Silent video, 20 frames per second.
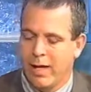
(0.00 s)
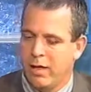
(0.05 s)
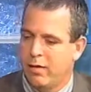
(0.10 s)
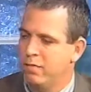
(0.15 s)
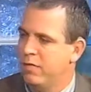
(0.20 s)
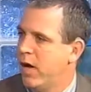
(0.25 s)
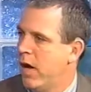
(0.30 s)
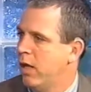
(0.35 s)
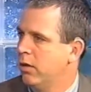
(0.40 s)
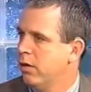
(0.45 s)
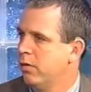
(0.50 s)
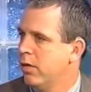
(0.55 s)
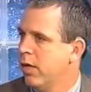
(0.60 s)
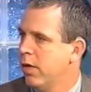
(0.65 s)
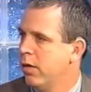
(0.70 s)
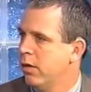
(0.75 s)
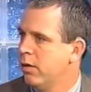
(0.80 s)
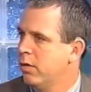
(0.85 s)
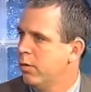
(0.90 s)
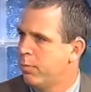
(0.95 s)

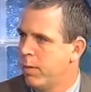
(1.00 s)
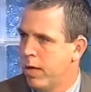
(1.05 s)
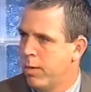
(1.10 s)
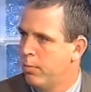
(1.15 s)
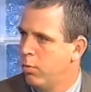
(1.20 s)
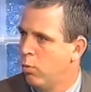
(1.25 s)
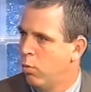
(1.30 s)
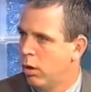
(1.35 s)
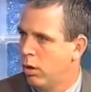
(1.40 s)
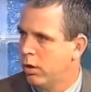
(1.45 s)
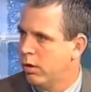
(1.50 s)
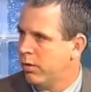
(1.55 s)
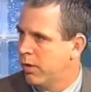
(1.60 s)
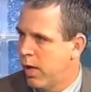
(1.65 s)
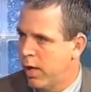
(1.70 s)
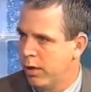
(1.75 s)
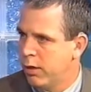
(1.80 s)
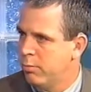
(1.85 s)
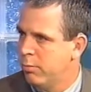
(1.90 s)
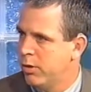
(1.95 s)
invalidated the paperwork or
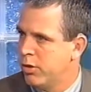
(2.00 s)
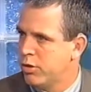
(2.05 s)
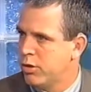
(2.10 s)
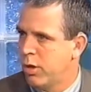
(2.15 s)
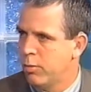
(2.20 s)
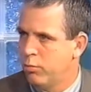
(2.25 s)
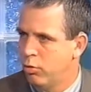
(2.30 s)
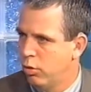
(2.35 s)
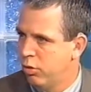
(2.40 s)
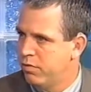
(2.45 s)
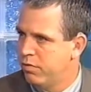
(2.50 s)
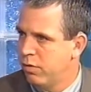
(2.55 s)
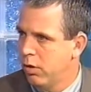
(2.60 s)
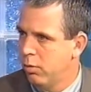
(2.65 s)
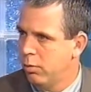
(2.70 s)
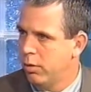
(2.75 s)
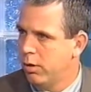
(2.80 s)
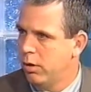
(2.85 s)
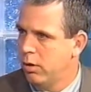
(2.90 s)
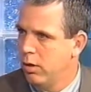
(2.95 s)
documents I brought
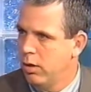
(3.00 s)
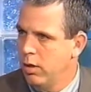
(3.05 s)
forward.